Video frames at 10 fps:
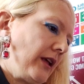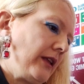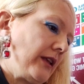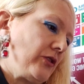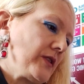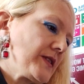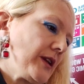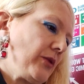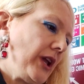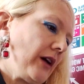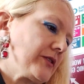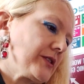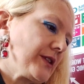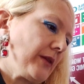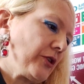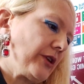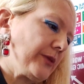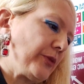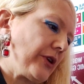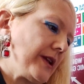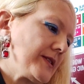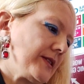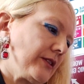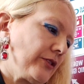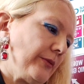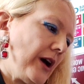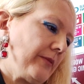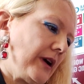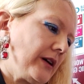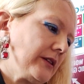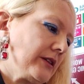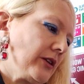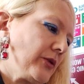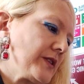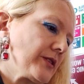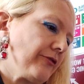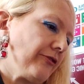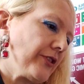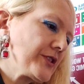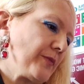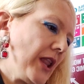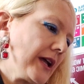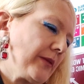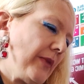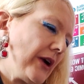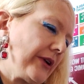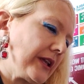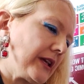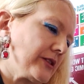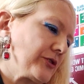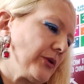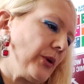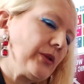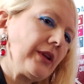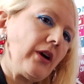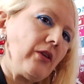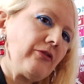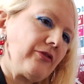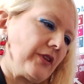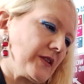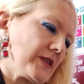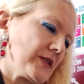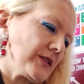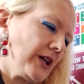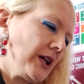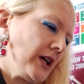In the USA, we have the Democrat President Obama, who is the first Black American to hold the office,